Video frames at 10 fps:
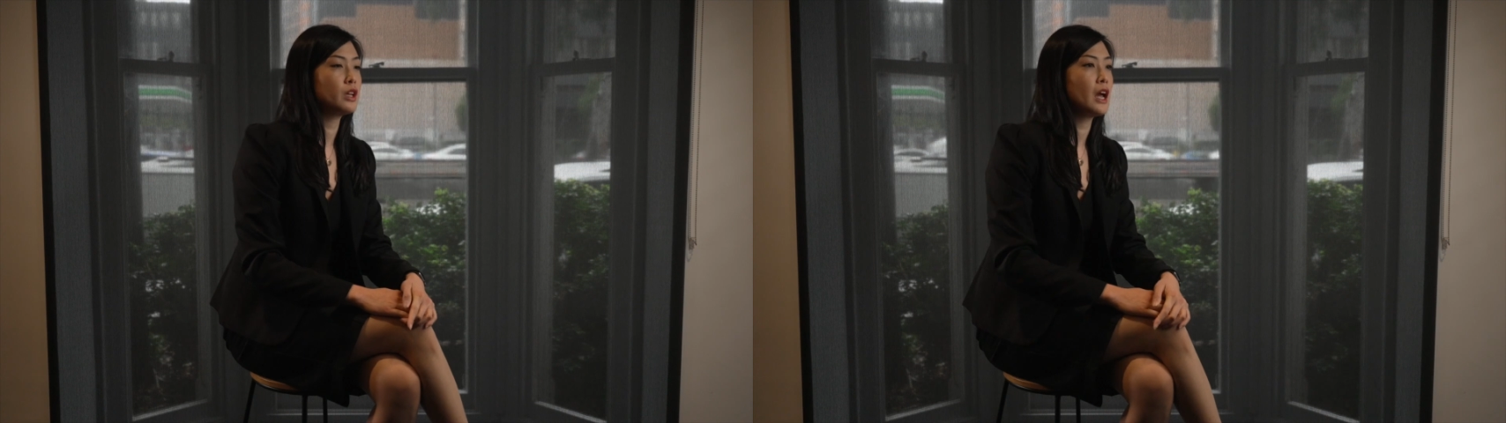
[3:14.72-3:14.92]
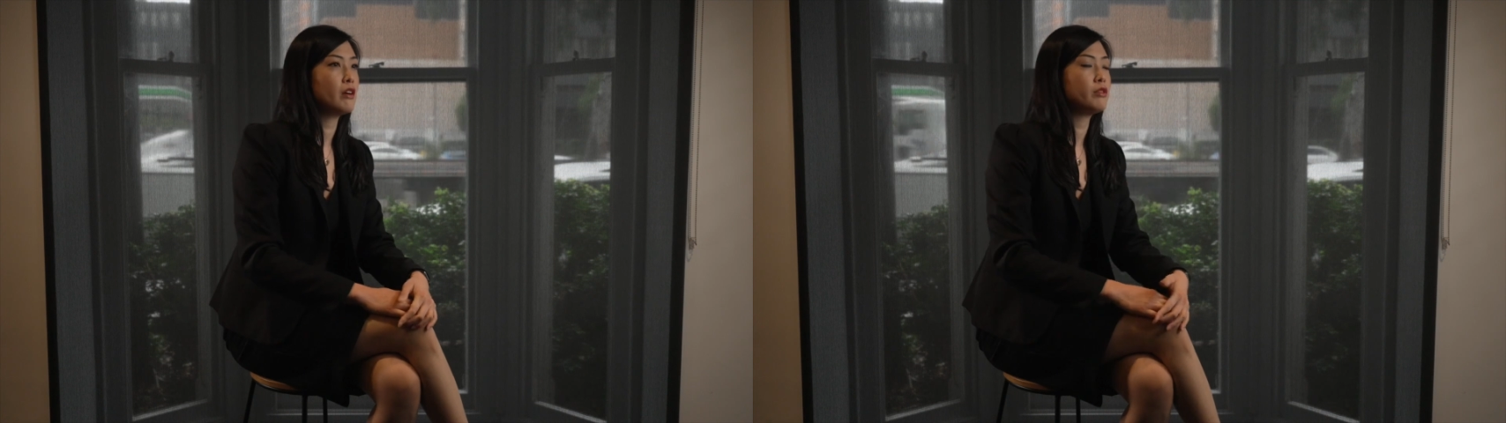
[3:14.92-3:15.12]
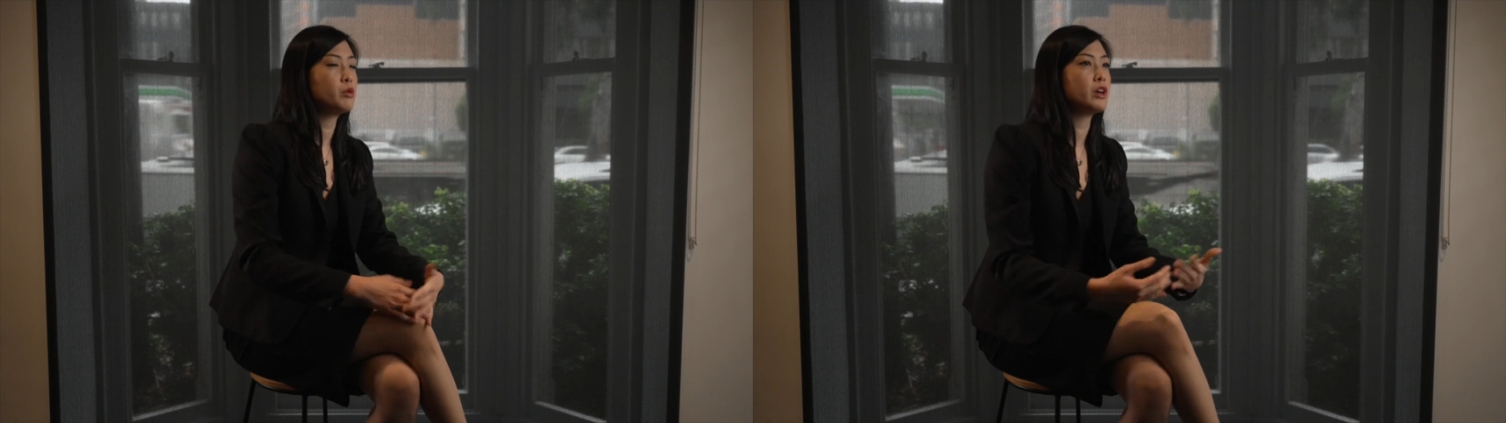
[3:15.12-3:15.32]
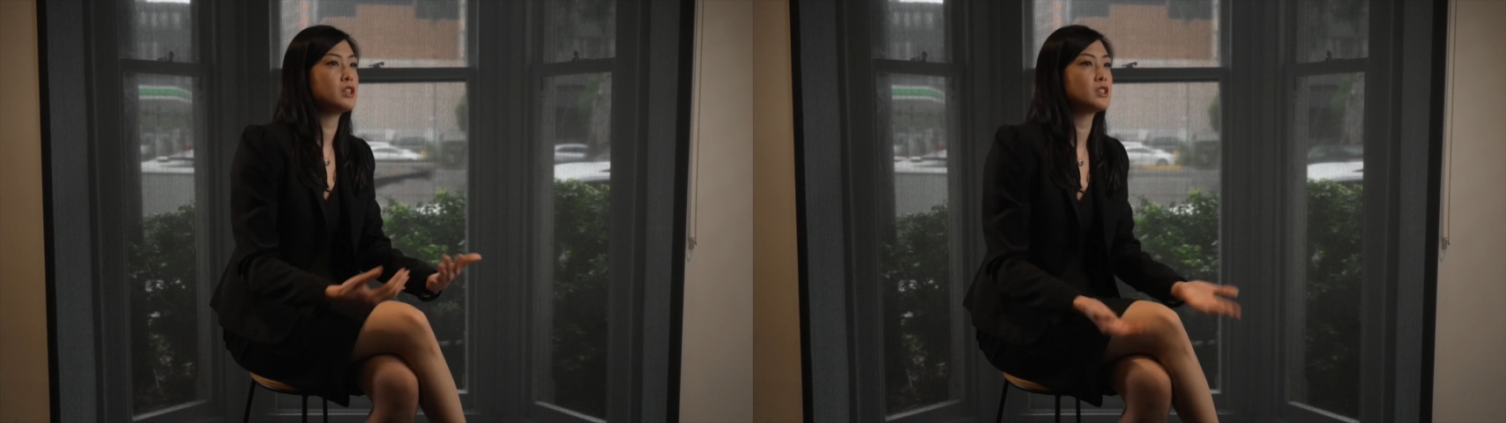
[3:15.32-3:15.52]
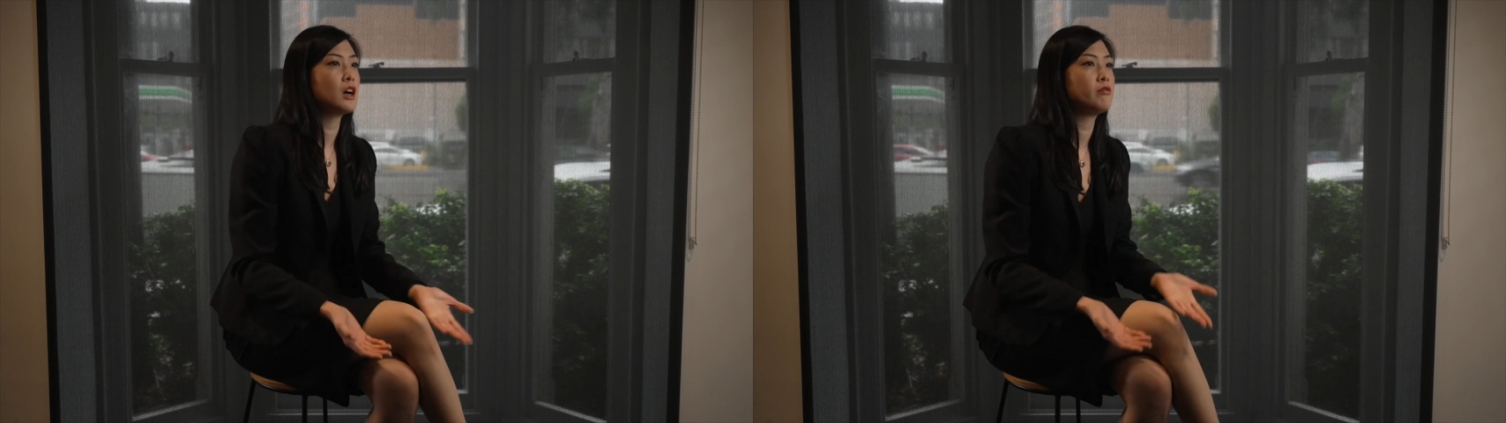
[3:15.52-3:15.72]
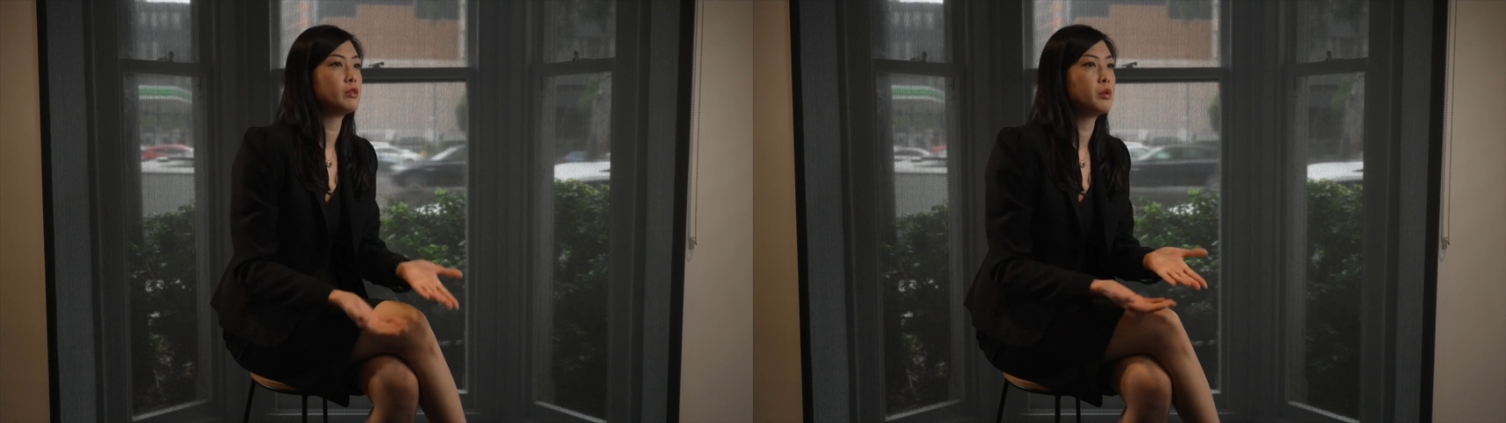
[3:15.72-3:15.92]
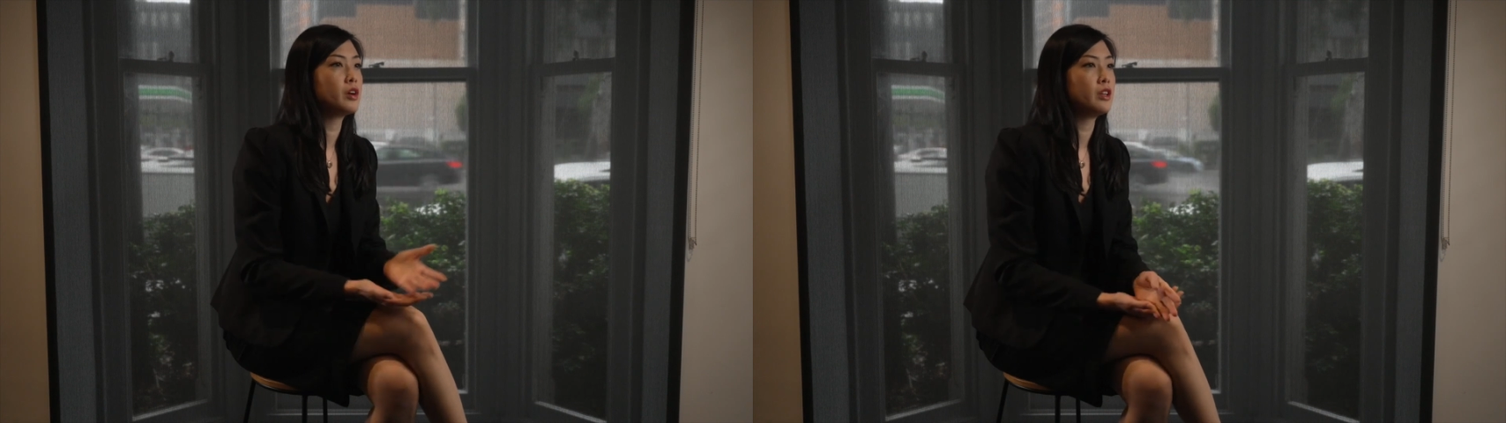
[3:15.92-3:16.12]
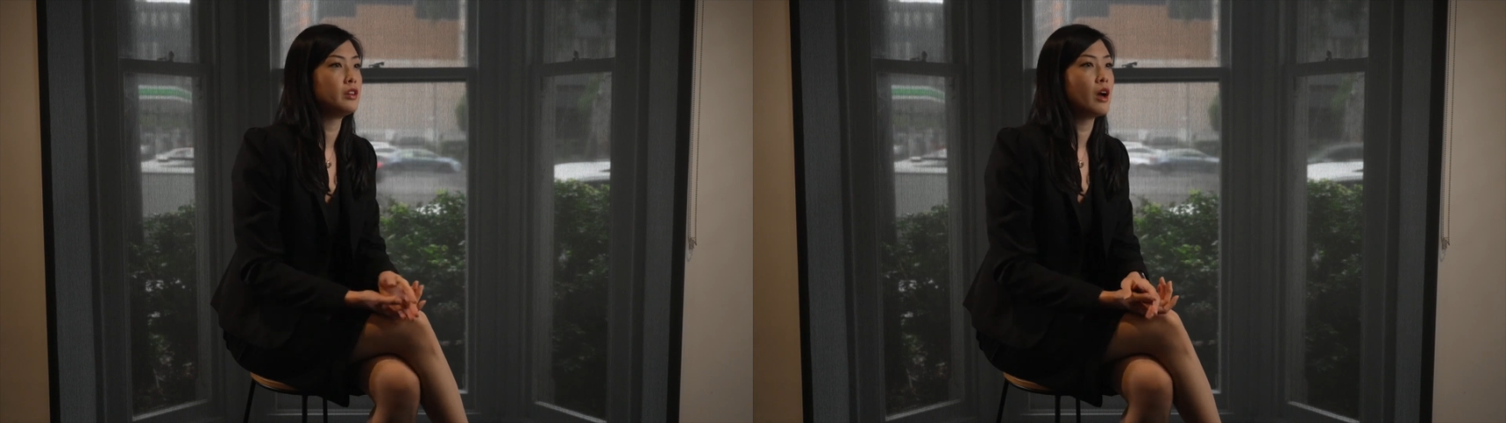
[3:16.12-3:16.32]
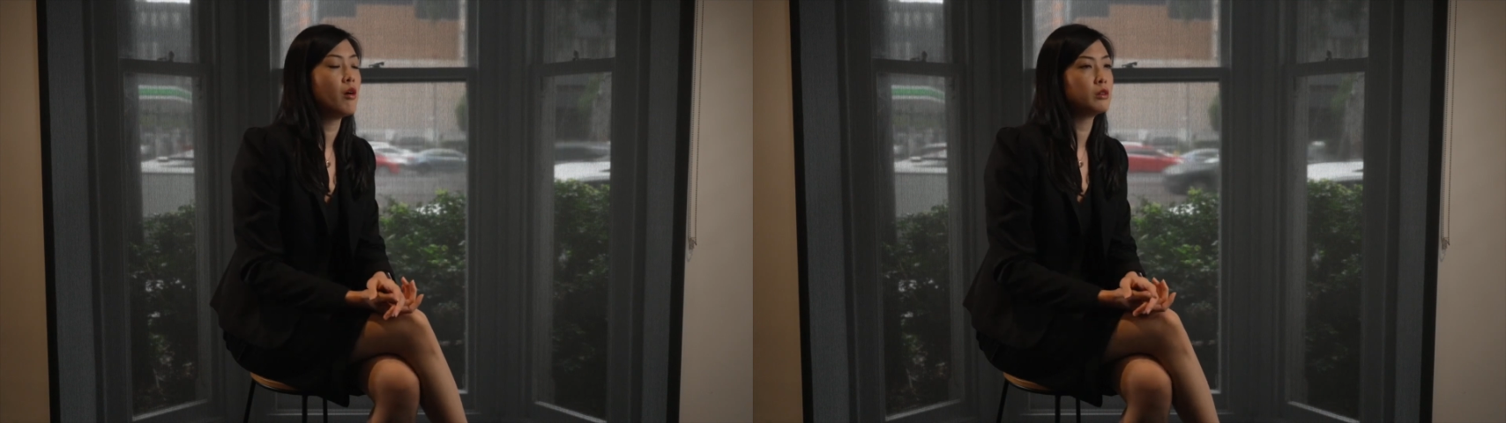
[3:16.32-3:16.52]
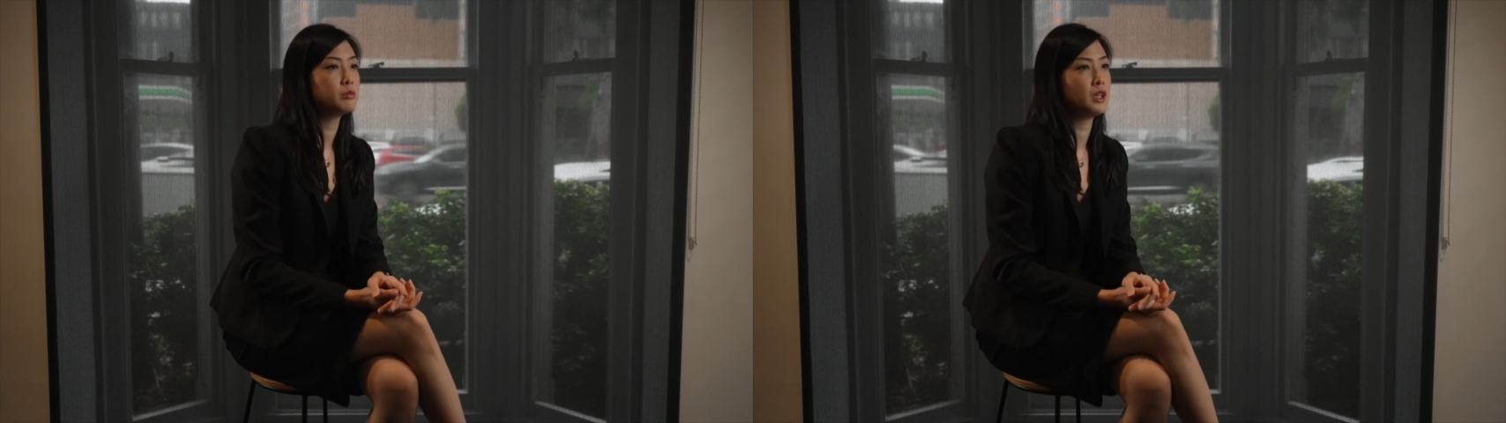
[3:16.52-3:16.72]
that everyone is comfortable in their
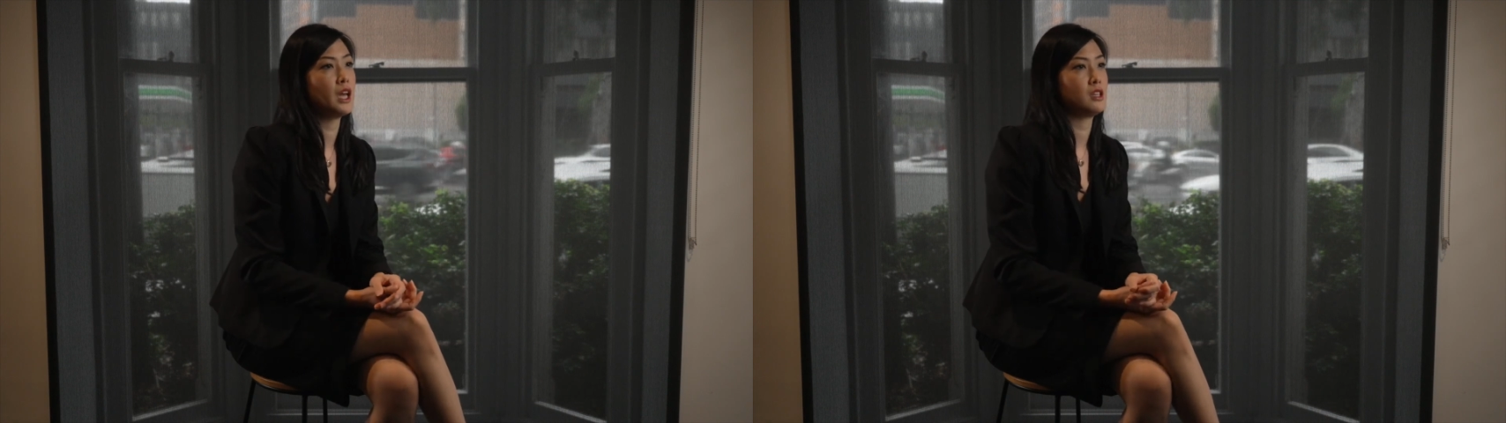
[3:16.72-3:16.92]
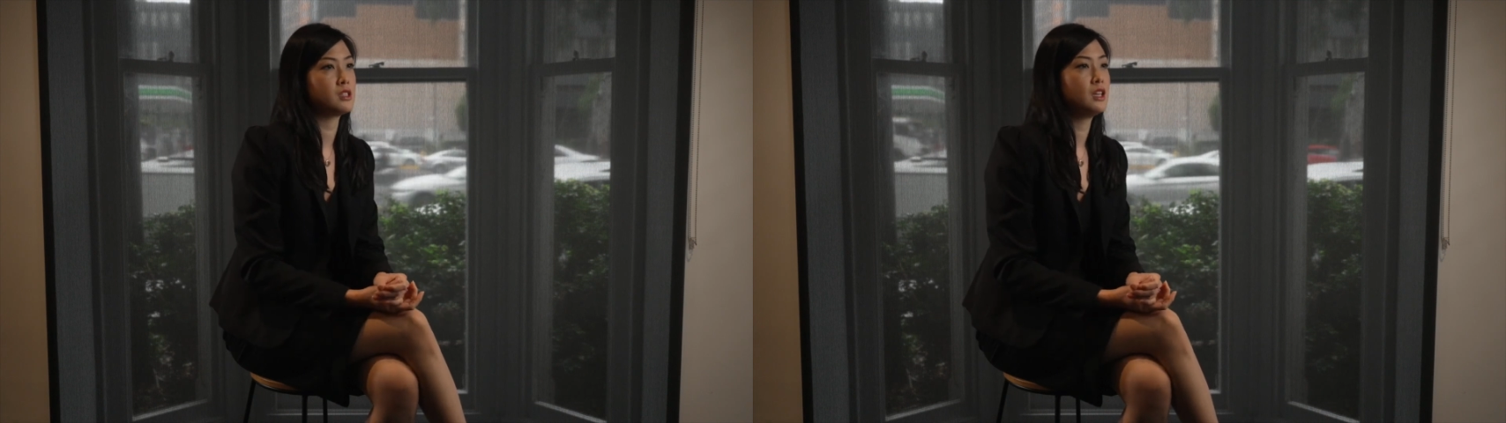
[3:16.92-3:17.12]
own place.